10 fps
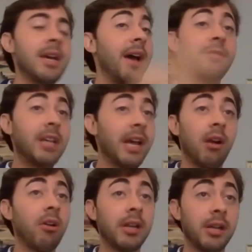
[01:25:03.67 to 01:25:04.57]
F D A
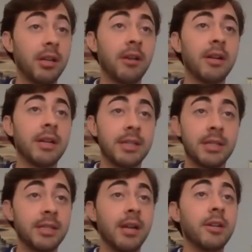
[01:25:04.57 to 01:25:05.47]
already cleared it as a
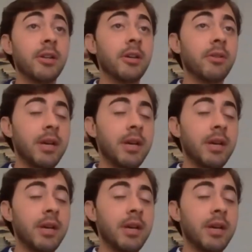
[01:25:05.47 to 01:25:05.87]
study to do,